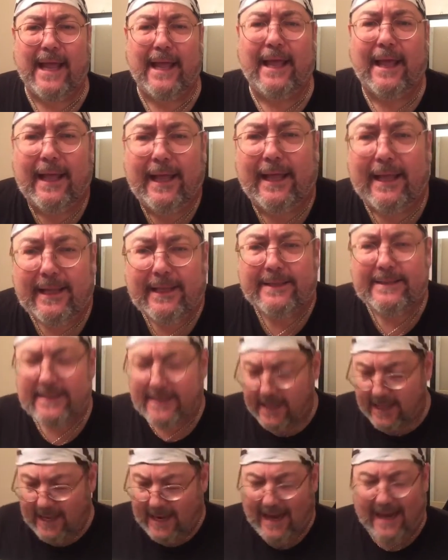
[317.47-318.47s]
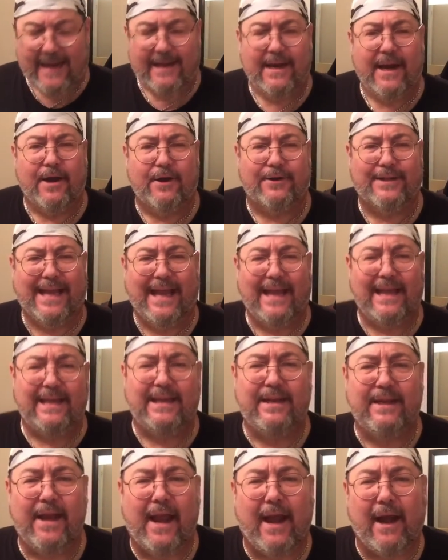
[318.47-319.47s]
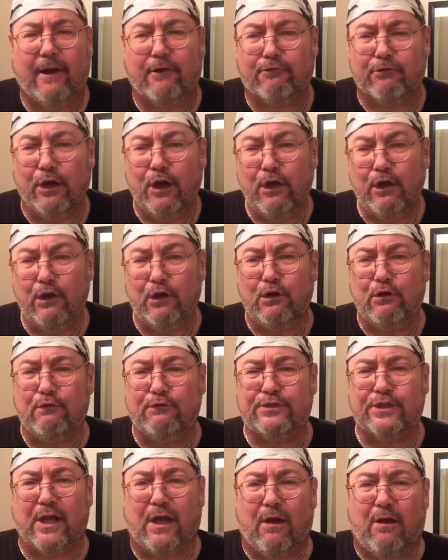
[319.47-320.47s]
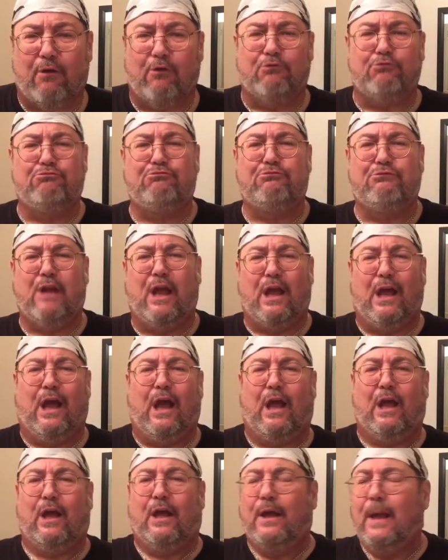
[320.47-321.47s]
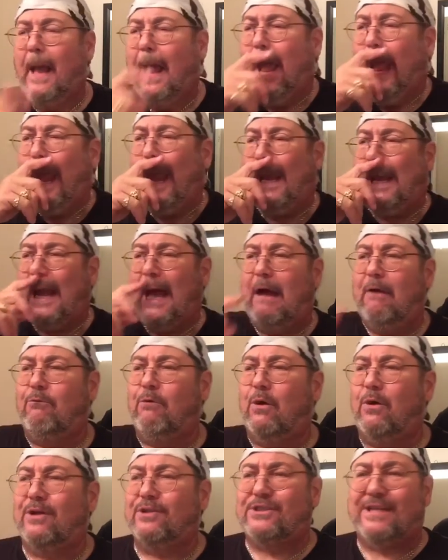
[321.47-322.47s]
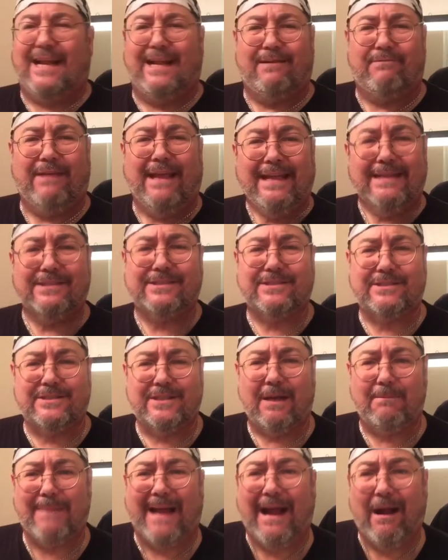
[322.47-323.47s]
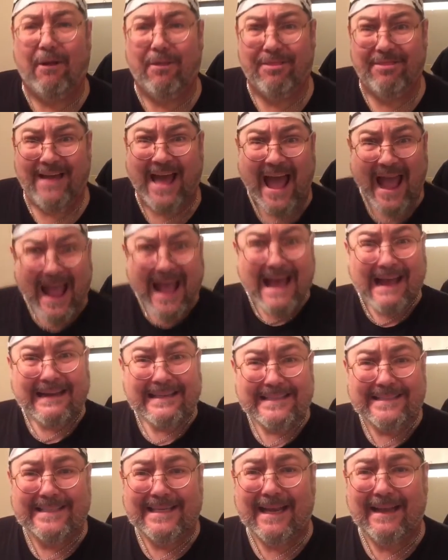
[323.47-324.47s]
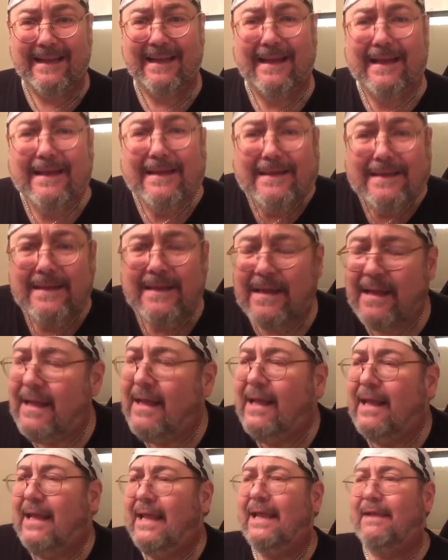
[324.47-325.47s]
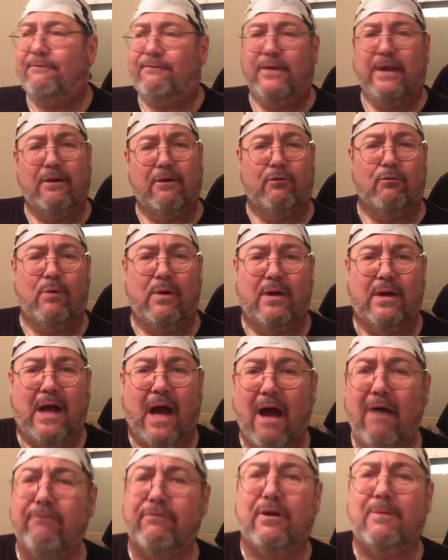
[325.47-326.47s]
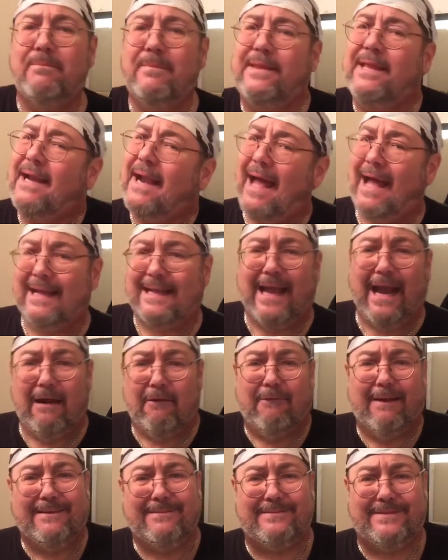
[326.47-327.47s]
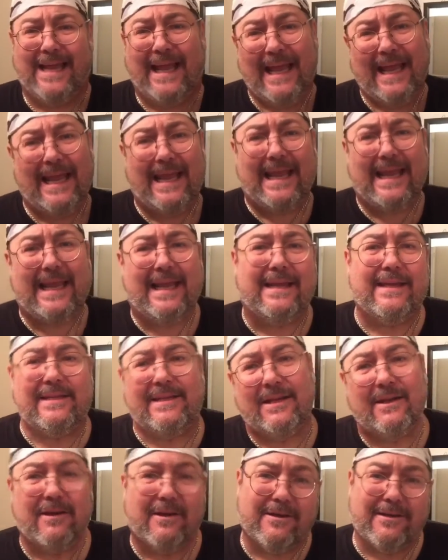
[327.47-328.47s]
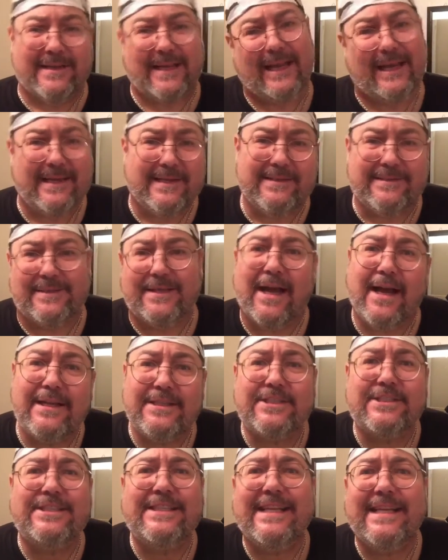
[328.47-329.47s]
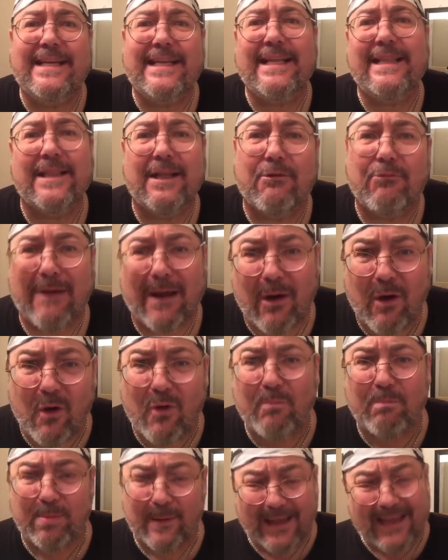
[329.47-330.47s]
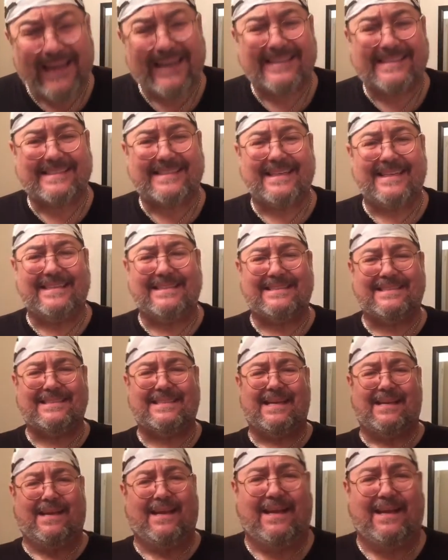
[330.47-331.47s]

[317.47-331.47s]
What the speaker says: and they're getting their grooves on. And I want to say this about that. If you're one of them, then I guarantee you're getting touched in the wrong places.